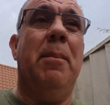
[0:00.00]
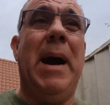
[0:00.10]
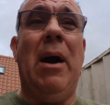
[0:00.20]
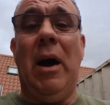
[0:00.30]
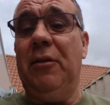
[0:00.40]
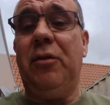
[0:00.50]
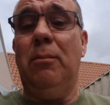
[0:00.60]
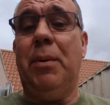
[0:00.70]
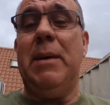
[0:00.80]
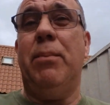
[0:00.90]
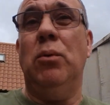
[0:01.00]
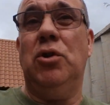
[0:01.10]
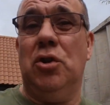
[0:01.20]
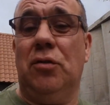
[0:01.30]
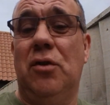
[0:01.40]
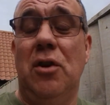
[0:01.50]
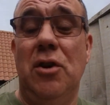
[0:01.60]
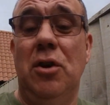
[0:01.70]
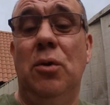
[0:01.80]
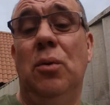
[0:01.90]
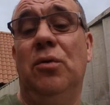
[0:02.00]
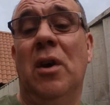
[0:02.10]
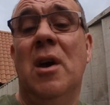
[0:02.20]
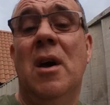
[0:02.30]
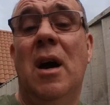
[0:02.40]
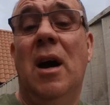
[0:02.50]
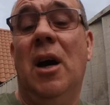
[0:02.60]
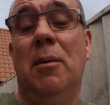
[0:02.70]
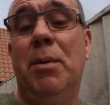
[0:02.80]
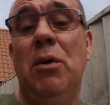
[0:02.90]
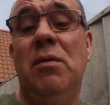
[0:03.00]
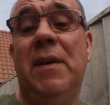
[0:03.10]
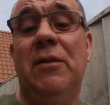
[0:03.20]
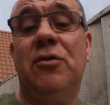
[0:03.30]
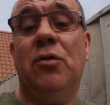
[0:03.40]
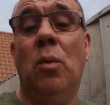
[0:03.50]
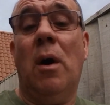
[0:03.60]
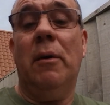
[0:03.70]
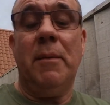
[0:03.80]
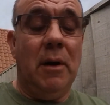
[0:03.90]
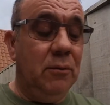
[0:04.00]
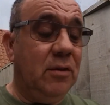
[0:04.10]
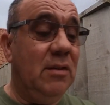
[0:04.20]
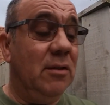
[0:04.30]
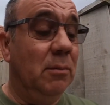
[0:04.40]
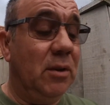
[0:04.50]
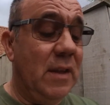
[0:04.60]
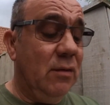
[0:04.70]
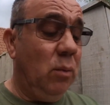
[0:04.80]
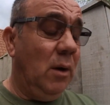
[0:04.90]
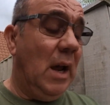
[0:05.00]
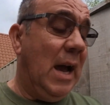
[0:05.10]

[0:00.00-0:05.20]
about, and some people just use computer fans, just wire up their own system. So this one